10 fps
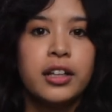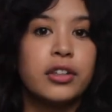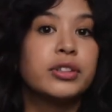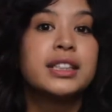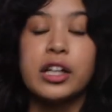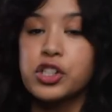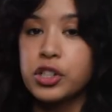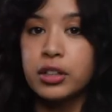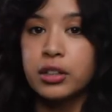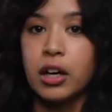the
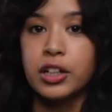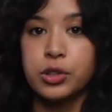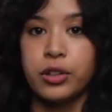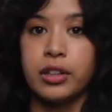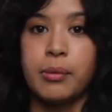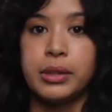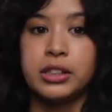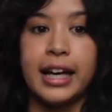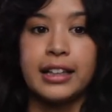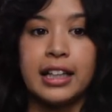recession ushering them
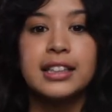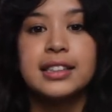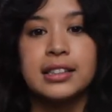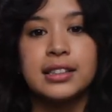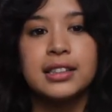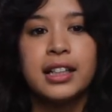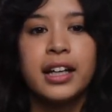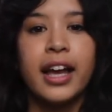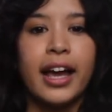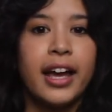into adolescence,
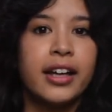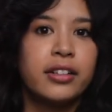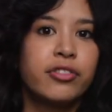and